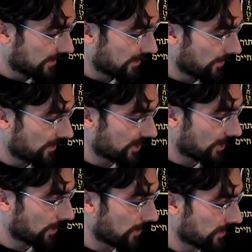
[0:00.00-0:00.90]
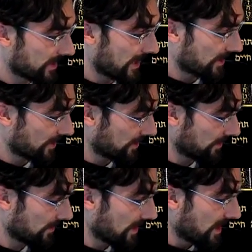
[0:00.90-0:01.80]
So there's a closed
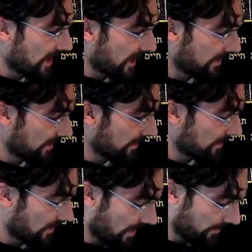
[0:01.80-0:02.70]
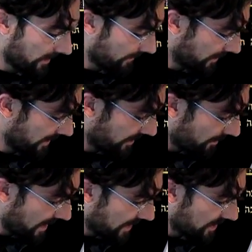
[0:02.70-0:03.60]
section, and then I believe on the other
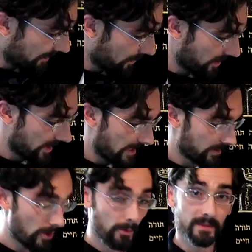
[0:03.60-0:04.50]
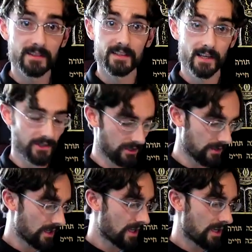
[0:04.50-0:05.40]
page I pointed out an open section
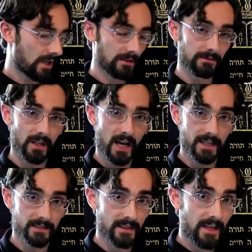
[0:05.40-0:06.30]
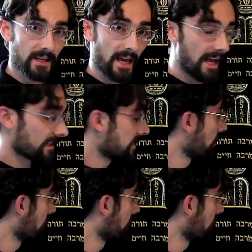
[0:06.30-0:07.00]
of lines as you